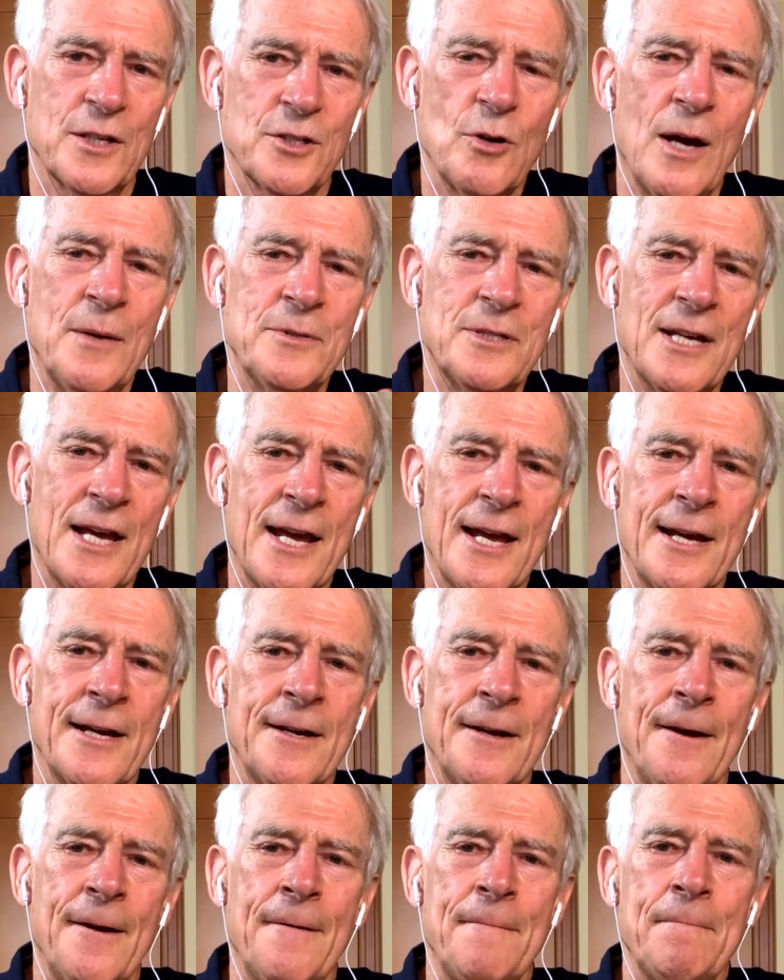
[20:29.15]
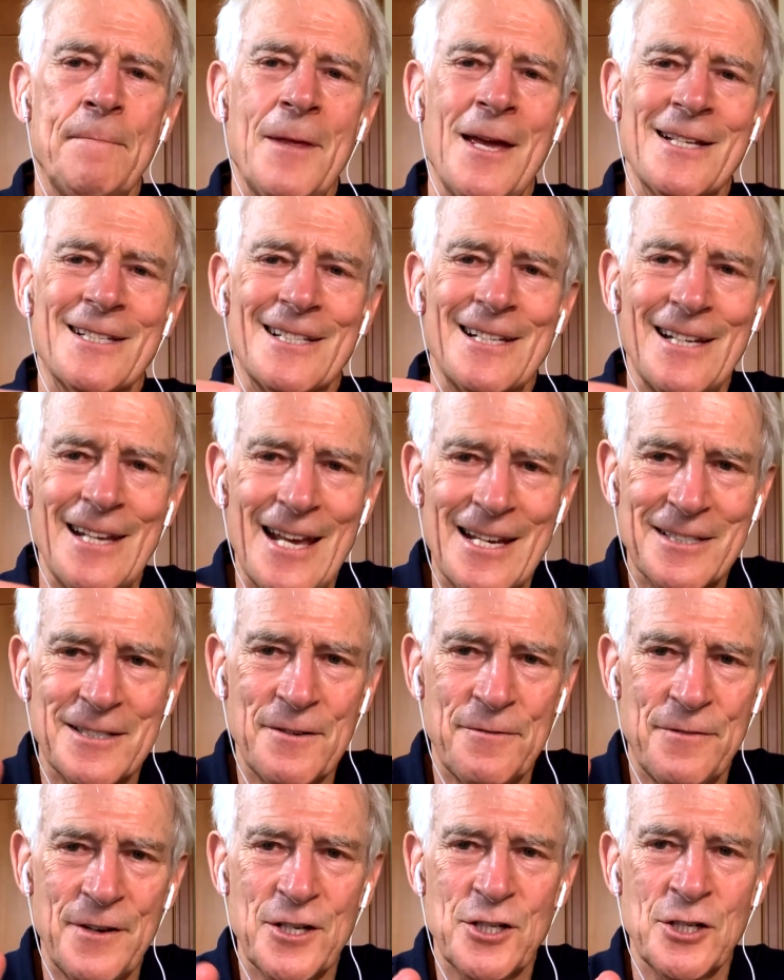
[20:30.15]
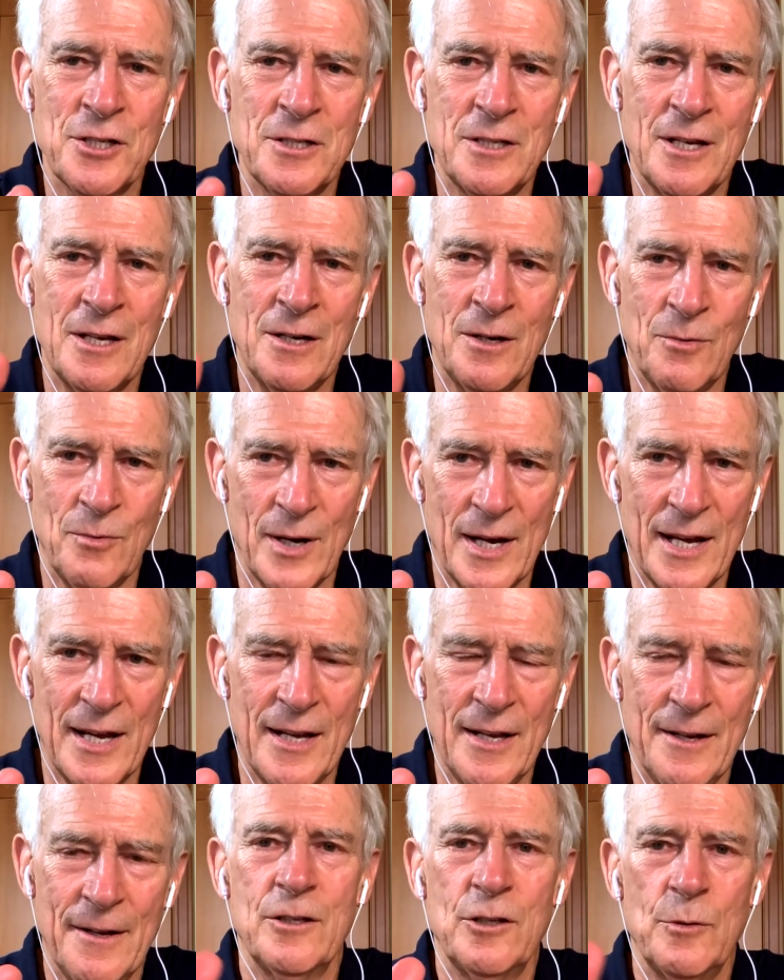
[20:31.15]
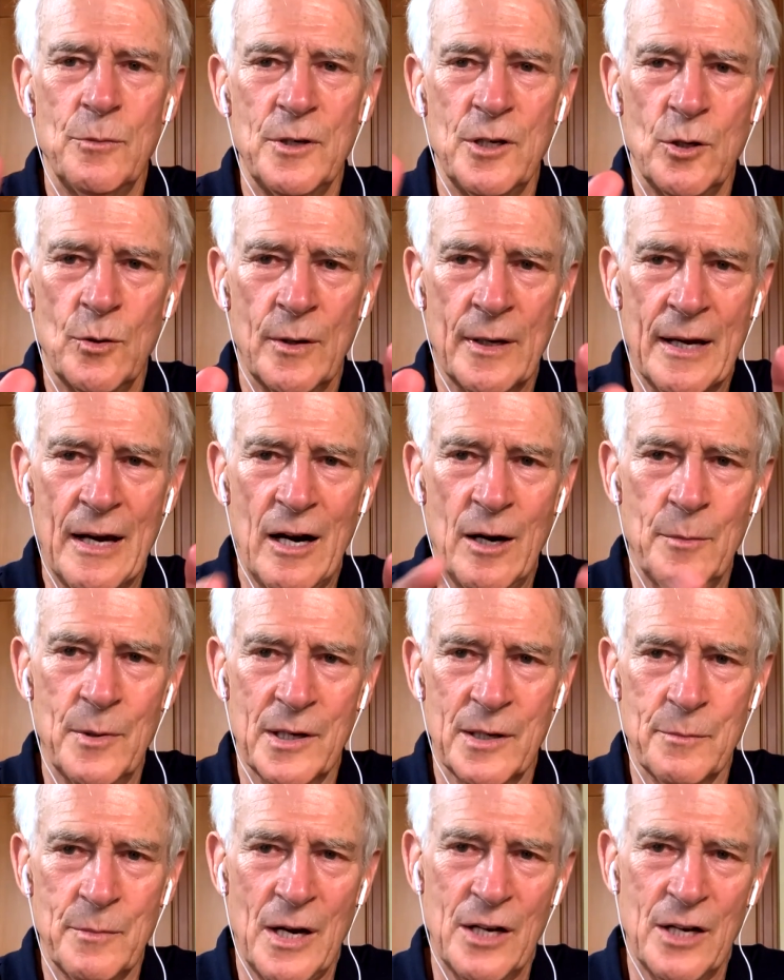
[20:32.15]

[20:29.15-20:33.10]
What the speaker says: So I'm saying it's less efficient in a way to be doing Arabic.